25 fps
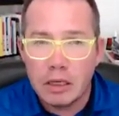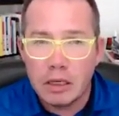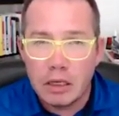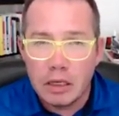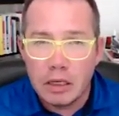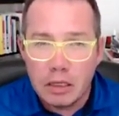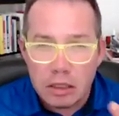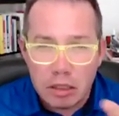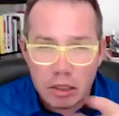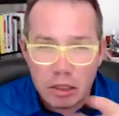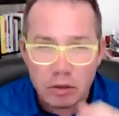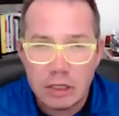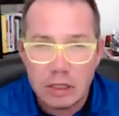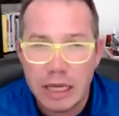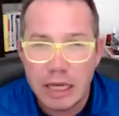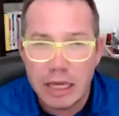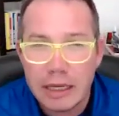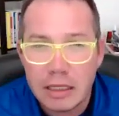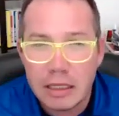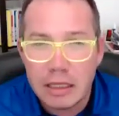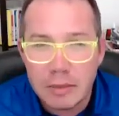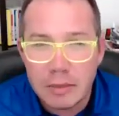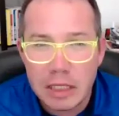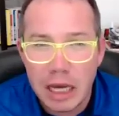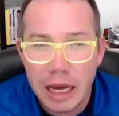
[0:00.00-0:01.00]
So take
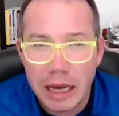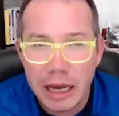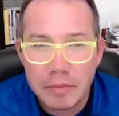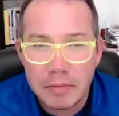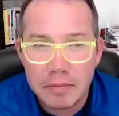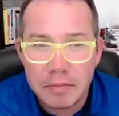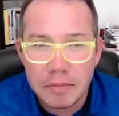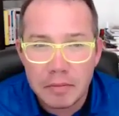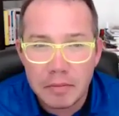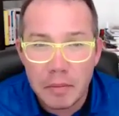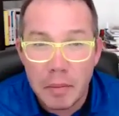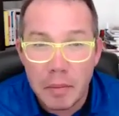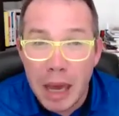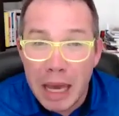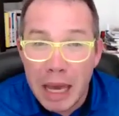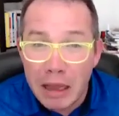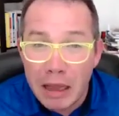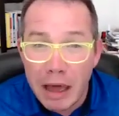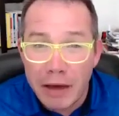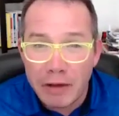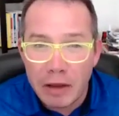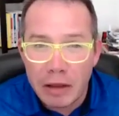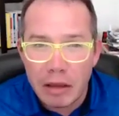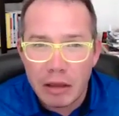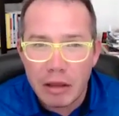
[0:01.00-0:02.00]
some time. May
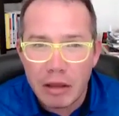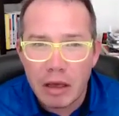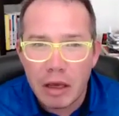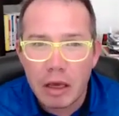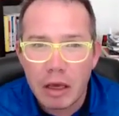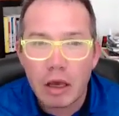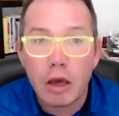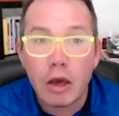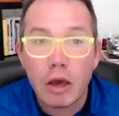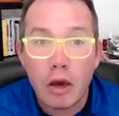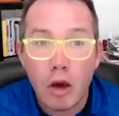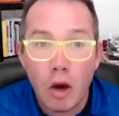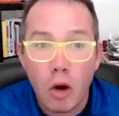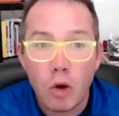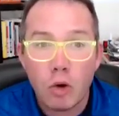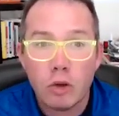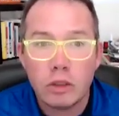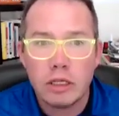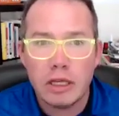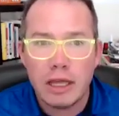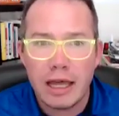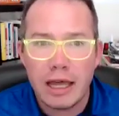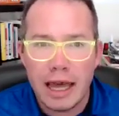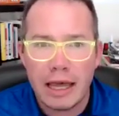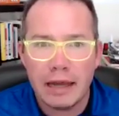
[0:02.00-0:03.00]
11th, go
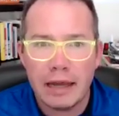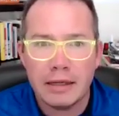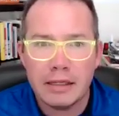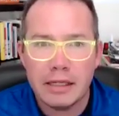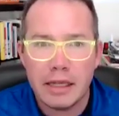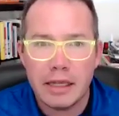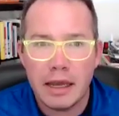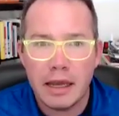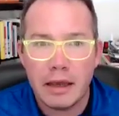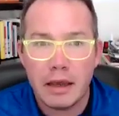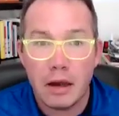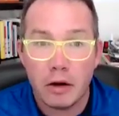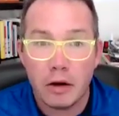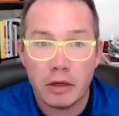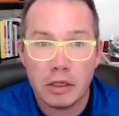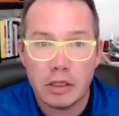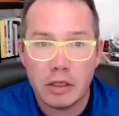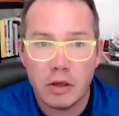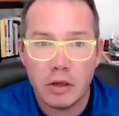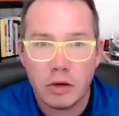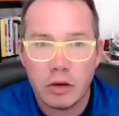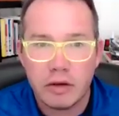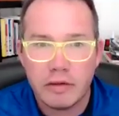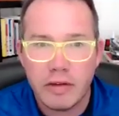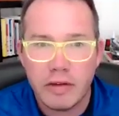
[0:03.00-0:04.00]
to the NSA
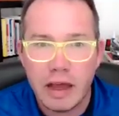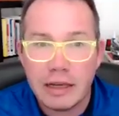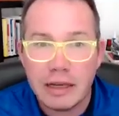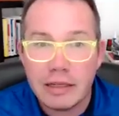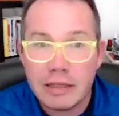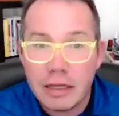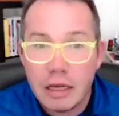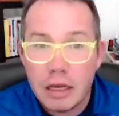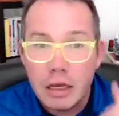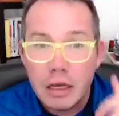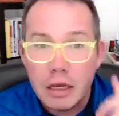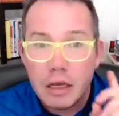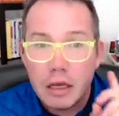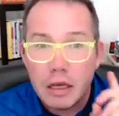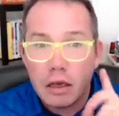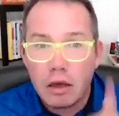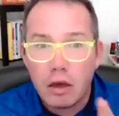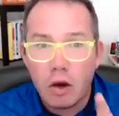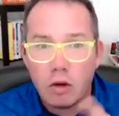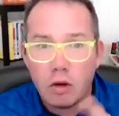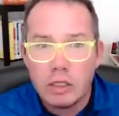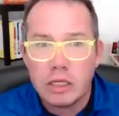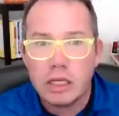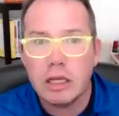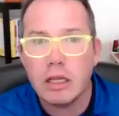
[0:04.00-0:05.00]
Arizona event.
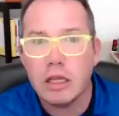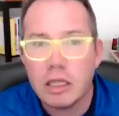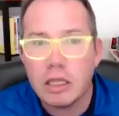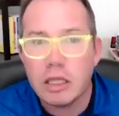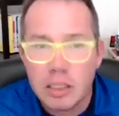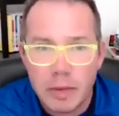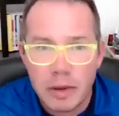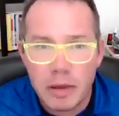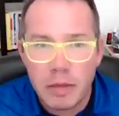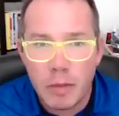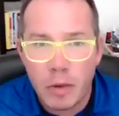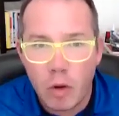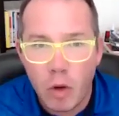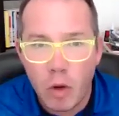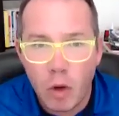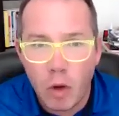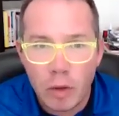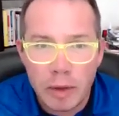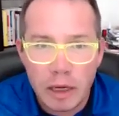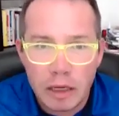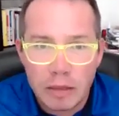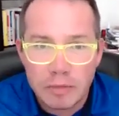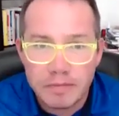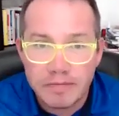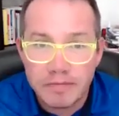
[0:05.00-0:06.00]
Go see Elizabeth
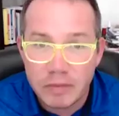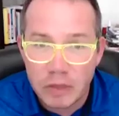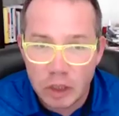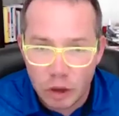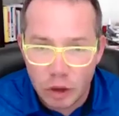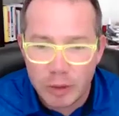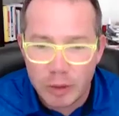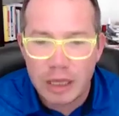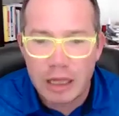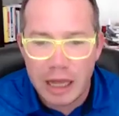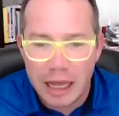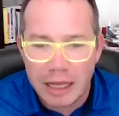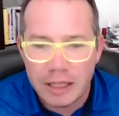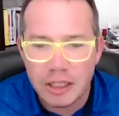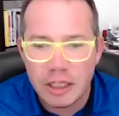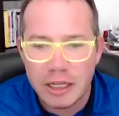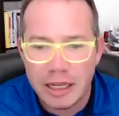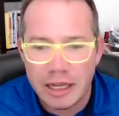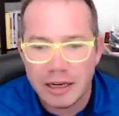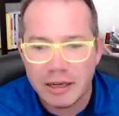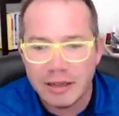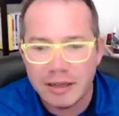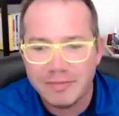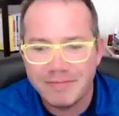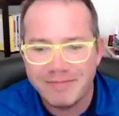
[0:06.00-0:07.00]
McCormick. You'll be glad you
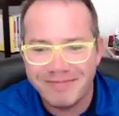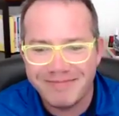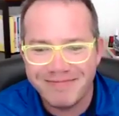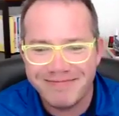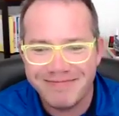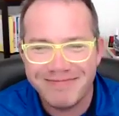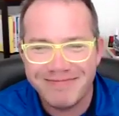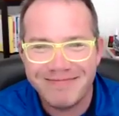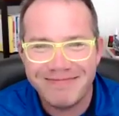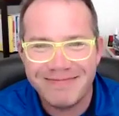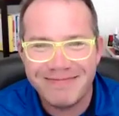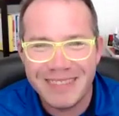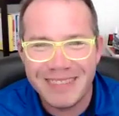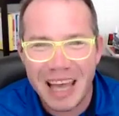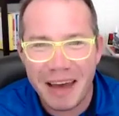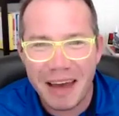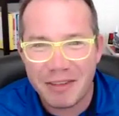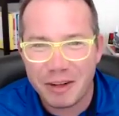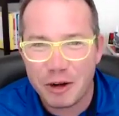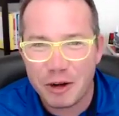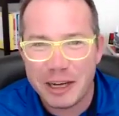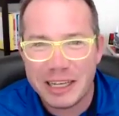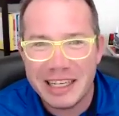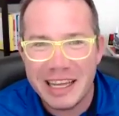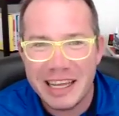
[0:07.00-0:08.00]
did. Have
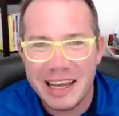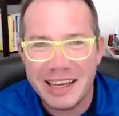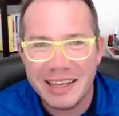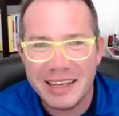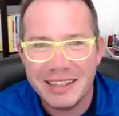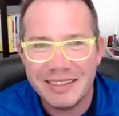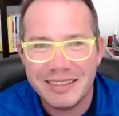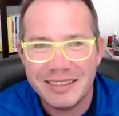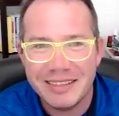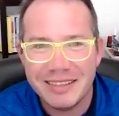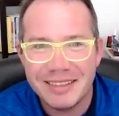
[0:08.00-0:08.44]
a great day.